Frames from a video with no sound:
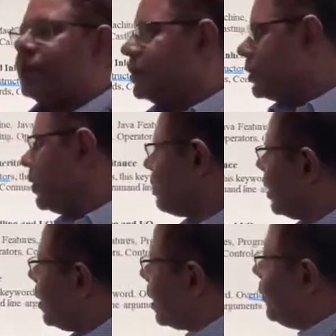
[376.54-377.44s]

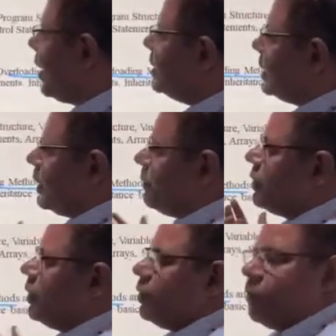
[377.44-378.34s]
So now we can see
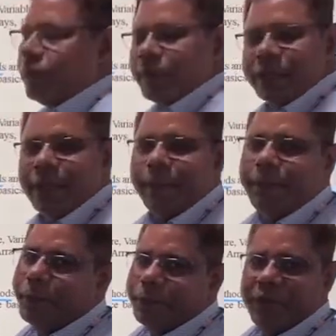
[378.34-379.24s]

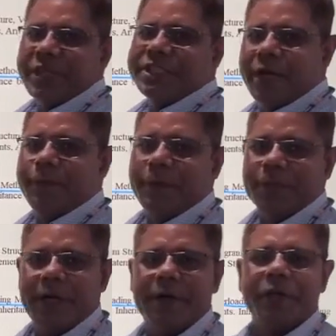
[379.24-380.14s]
we can start
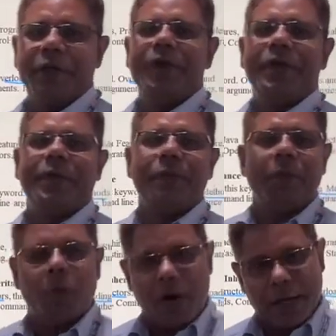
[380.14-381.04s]
from the unit
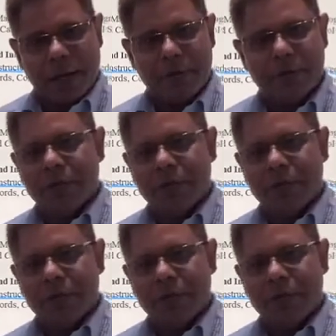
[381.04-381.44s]
1.